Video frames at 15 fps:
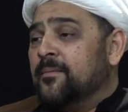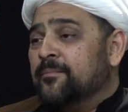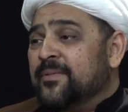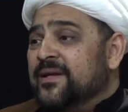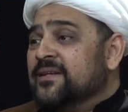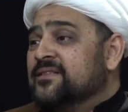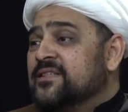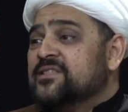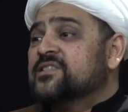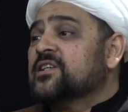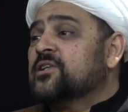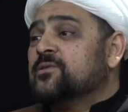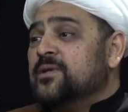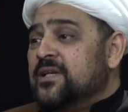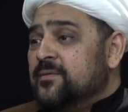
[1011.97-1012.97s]
being
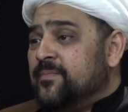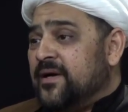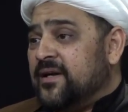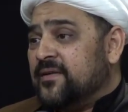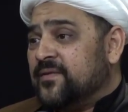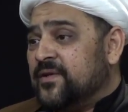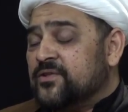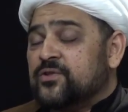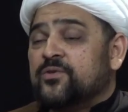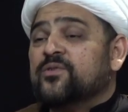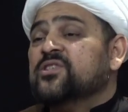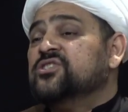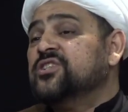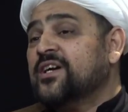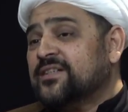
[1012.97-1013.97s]
disagreed by others, or
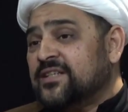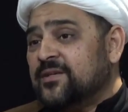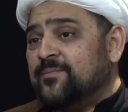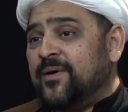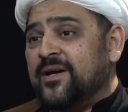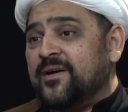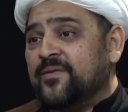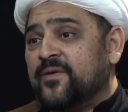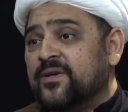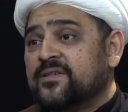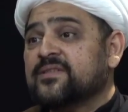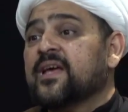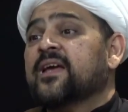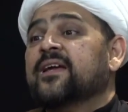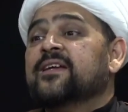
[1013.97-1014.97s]
rejected by
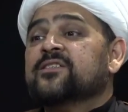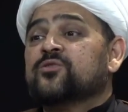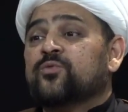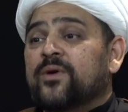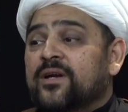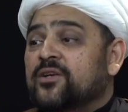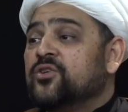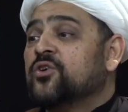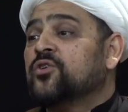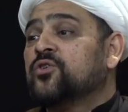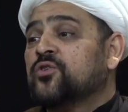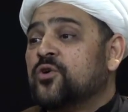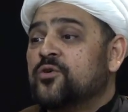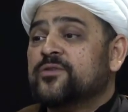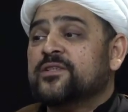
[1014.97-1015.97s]
others, is where your
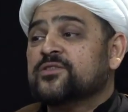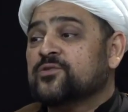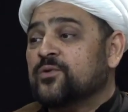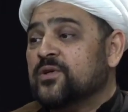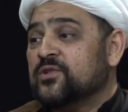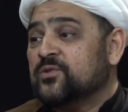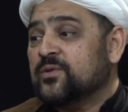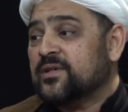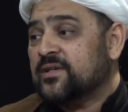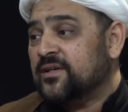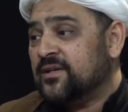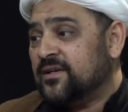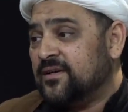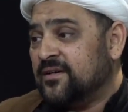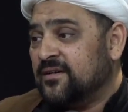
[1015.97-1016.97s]
growth is going to occur.